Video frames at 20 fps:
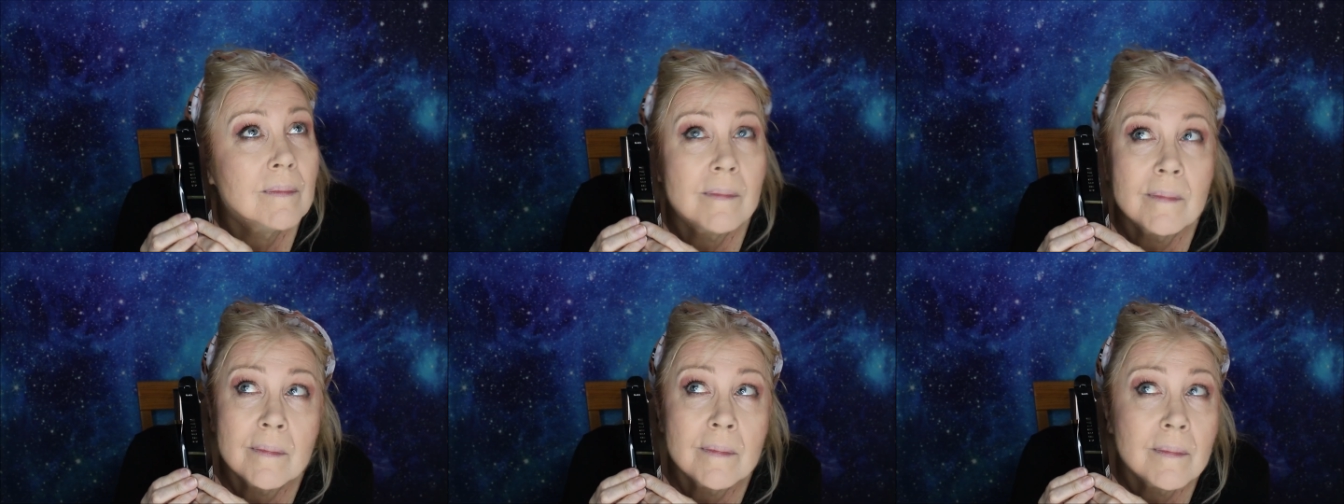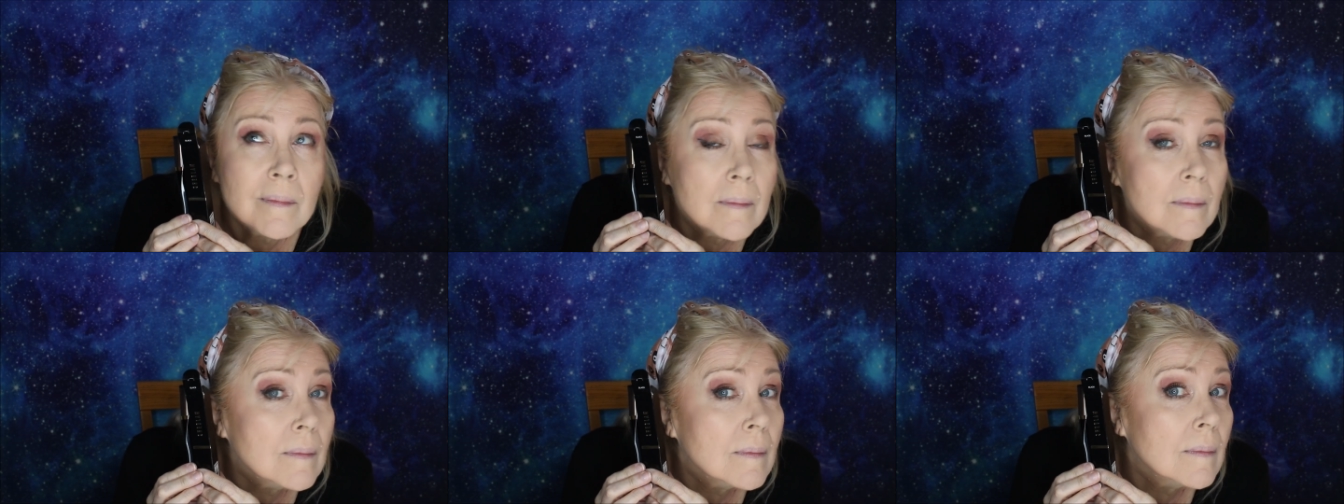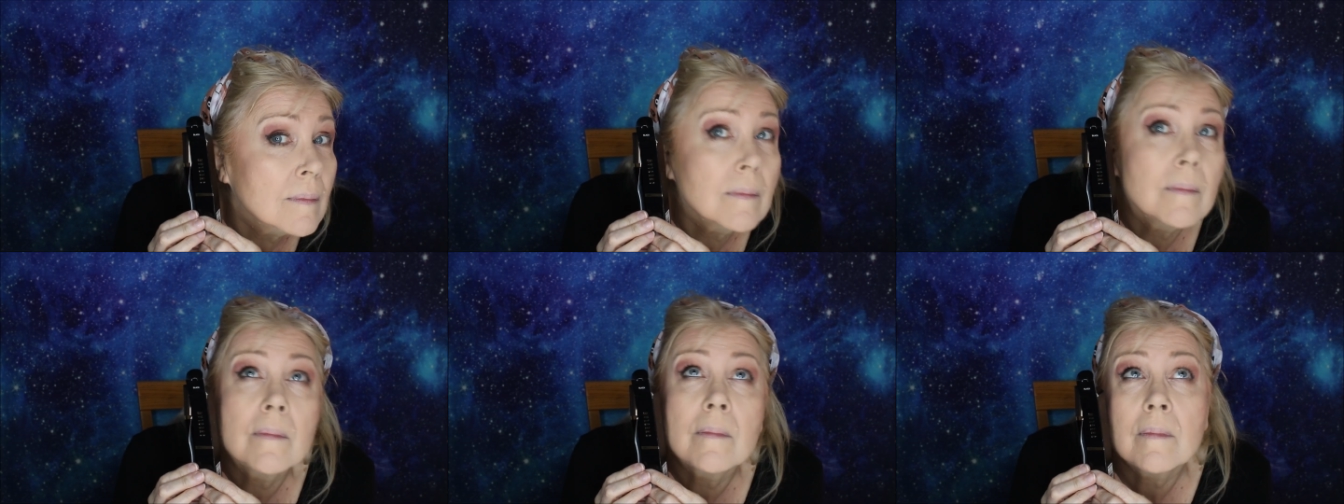it looks
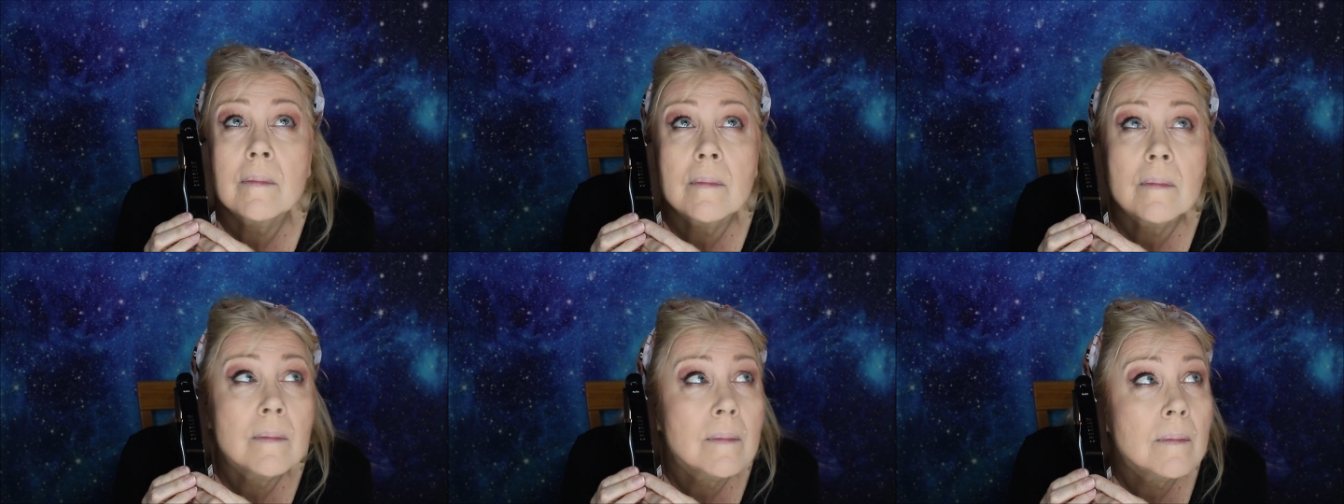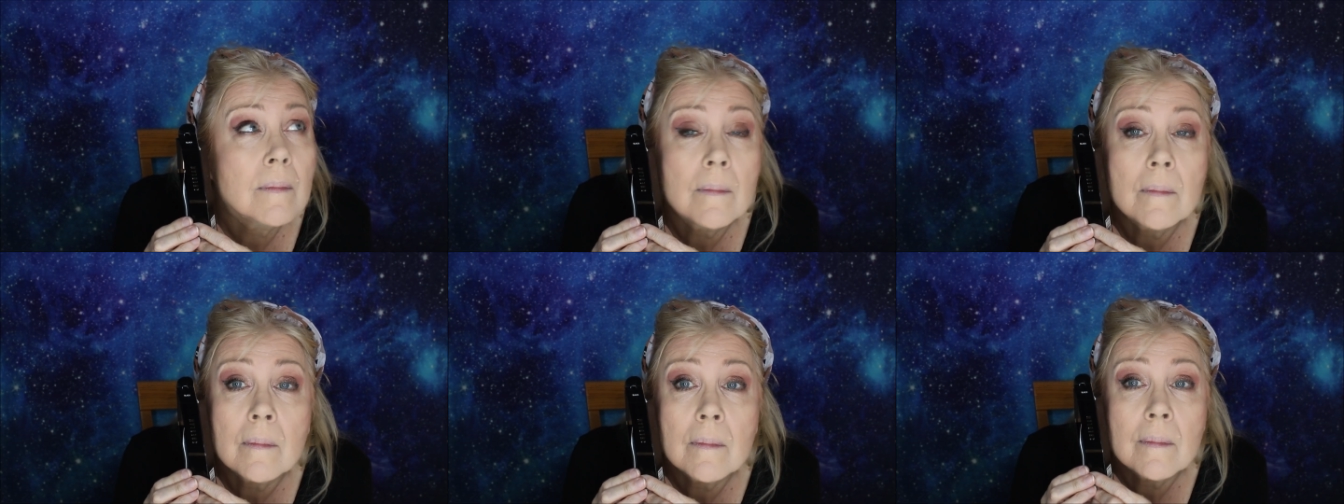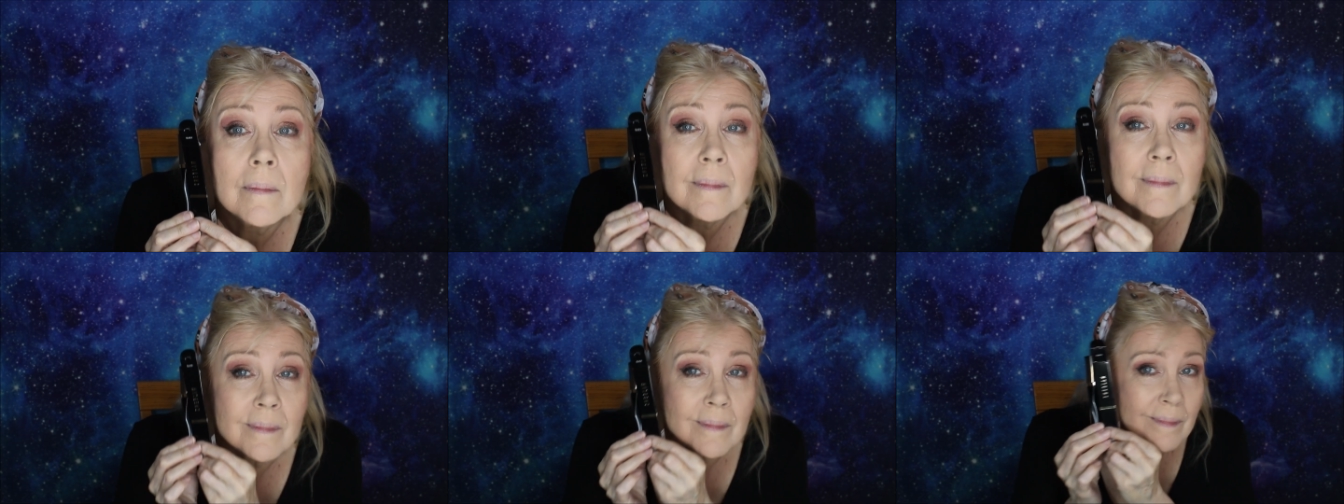like. I
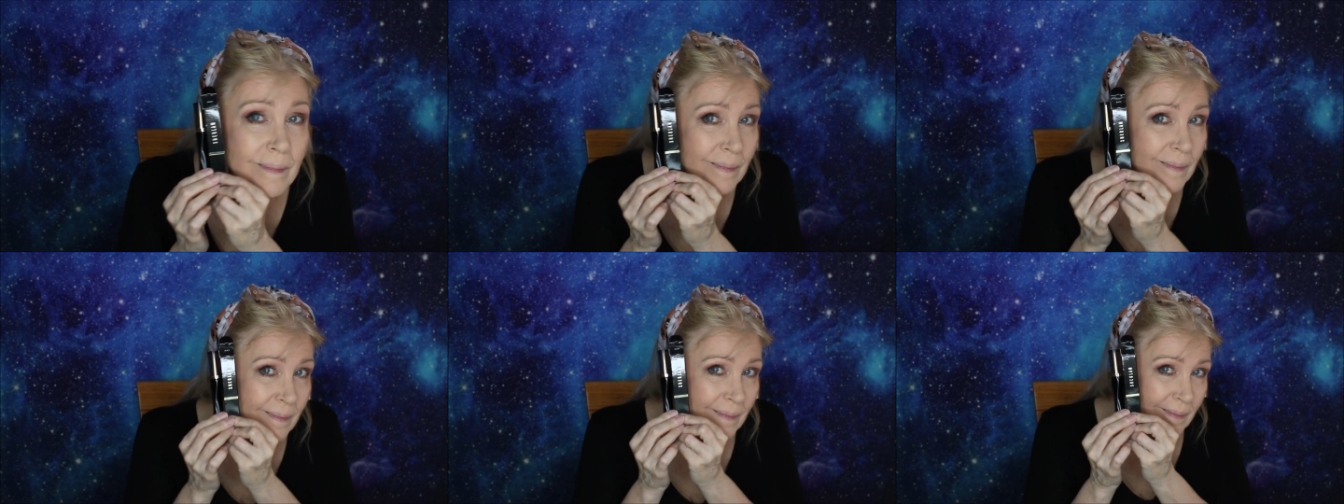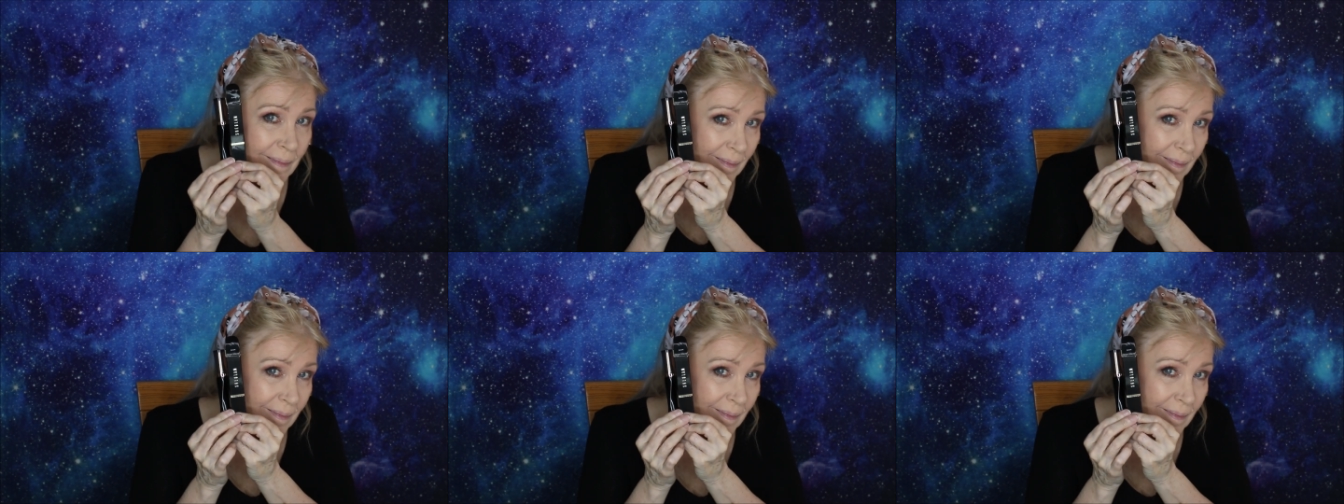hope you're seeing